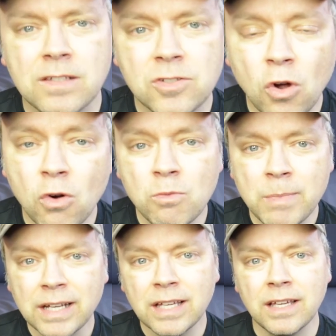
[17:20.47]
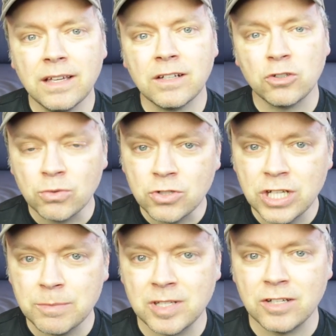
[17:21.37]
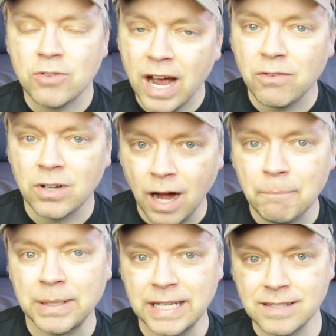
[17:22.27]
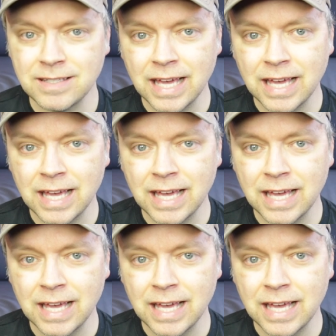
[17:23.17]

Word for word: So many cruise ships and travel companies,